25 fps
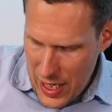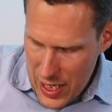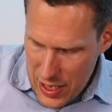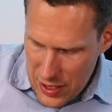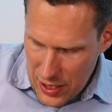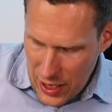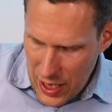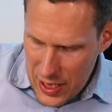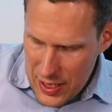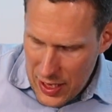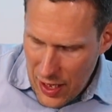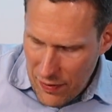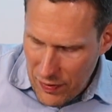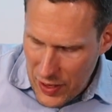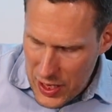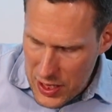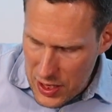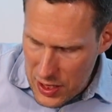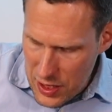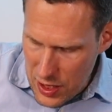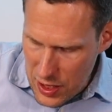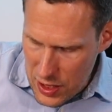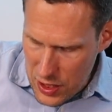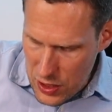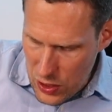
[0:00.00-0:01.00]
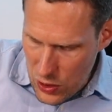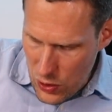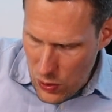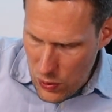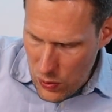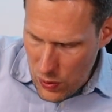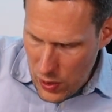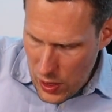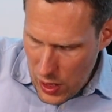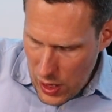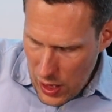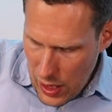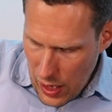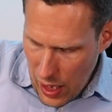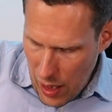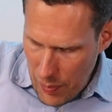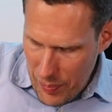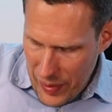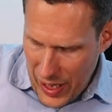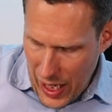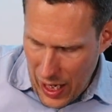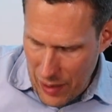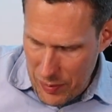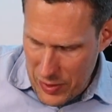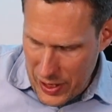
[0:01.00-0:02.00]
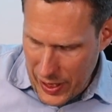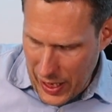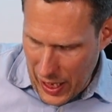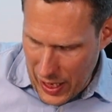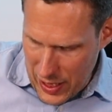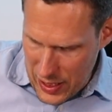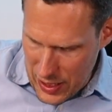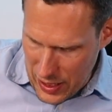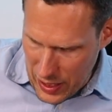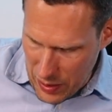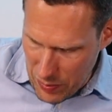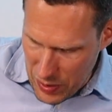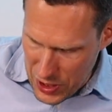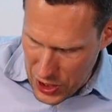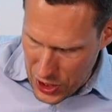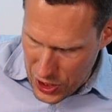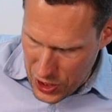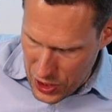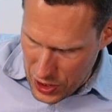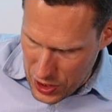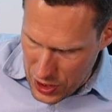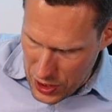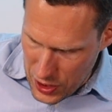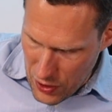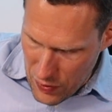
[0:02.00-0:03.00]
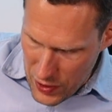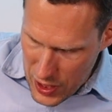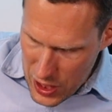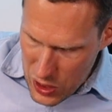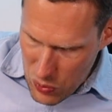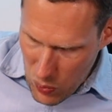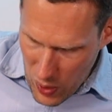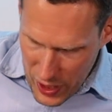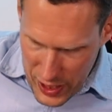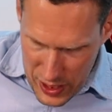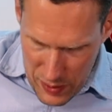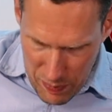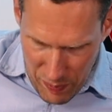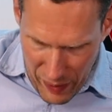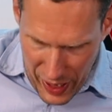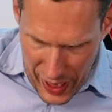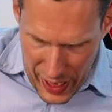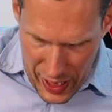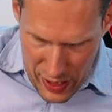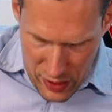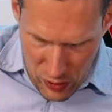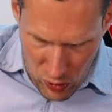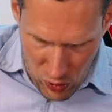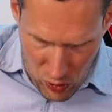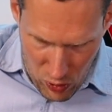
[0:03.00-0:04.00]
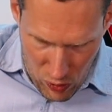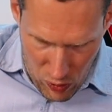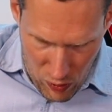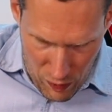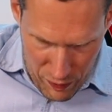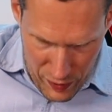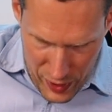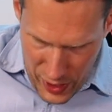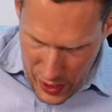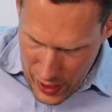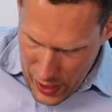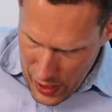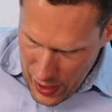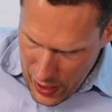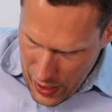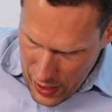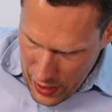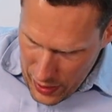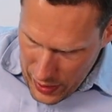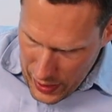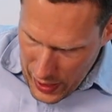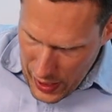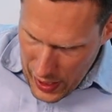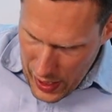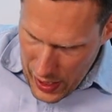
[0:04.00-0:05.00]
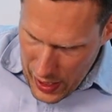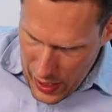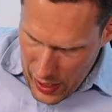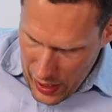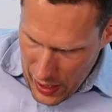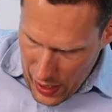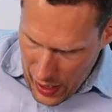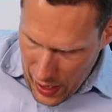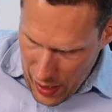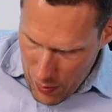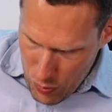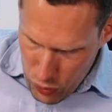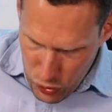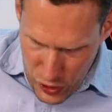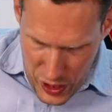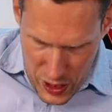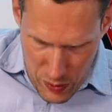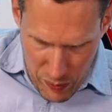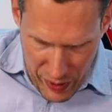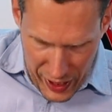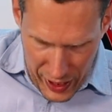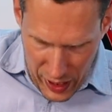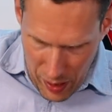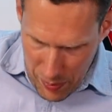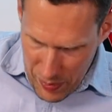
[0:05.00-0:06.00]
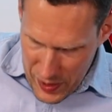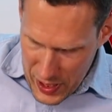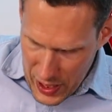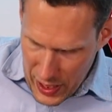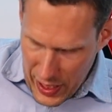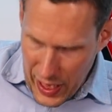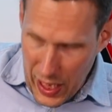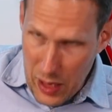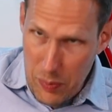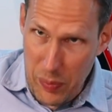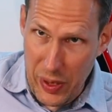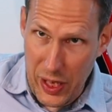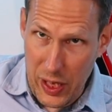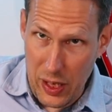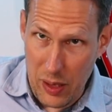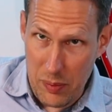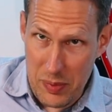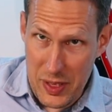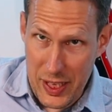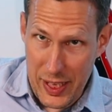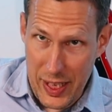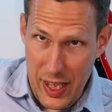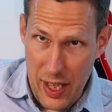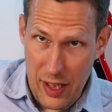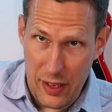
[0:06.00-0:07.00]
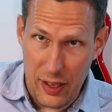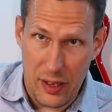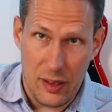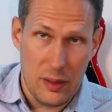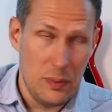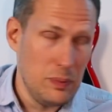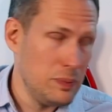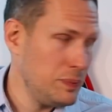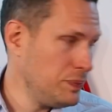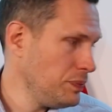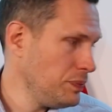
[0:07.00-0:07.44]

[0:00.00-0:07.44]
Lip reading: So let's have a listen to the 2 hum cancelling positions. So this one is made of the bridge pickup and the neck pickup together.